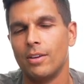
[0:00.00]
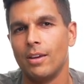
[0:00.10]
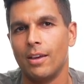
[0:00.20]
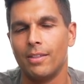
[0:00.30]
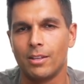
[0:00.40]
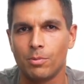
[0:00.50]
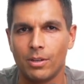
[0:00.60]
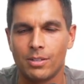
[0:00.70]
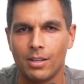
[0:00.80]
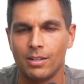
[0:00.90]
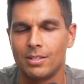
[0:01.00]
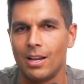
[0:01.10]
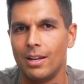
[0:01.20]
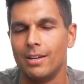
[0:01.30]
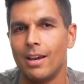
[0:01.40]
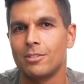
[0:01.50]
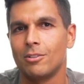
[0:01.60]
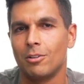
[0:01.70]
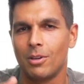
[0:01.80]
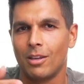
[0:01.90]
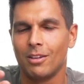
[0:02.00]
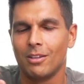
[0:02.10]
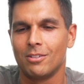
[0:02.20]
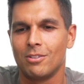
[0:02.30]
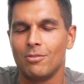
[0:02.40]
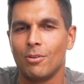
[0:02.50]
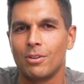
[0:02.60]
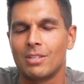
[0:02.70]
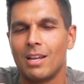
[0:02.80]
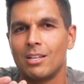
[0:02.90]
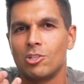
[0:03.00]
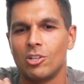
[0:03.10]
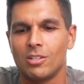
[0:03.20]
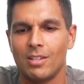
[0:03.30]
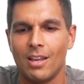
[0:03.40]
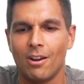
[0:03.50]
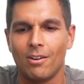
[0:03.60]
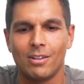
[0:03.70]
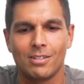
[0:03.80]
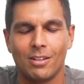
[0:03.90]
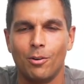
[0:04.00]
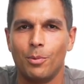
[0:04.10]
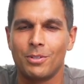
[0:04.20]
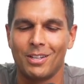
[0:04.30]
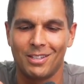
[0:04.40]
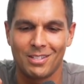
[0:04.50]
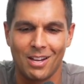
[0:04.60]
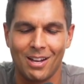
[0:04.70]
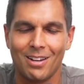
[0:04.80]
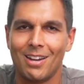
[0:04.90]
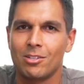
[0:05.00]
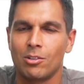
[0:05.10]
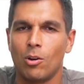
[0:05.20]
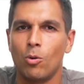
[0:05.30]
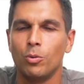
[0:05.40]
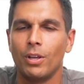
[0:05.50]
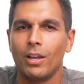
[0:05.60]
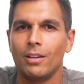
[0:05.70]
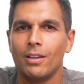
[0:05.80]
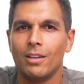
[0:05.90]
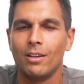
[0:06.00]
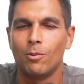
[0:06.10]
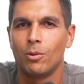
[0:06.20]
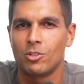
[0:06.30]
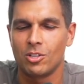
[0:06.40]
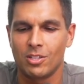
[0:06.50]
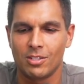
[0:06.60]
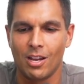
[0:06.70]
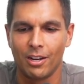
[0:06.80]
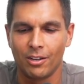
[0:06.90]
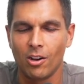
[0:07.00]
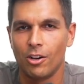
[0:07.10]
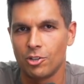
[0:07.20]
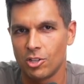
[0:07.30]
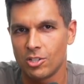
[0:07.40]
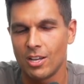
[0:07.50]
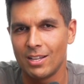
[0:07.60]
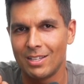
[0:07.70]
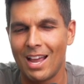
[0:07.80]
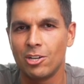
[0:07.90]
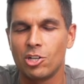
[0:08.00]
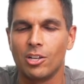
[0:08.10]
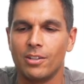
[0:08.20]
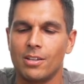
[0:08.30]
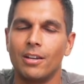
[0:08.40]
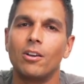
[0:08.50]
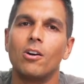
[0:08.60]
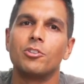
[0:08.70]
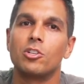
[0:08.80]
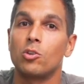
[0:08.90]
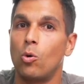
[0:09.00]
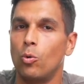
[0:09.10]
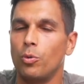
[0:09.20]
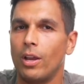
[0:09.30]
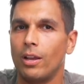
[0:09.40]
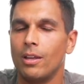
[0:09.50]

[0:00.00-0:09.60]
And that's why I said it's unnecessary, because you notice that it's just there, and it's almost like this unnecessary holding, where it's just this unconscious tension, this unconscious holding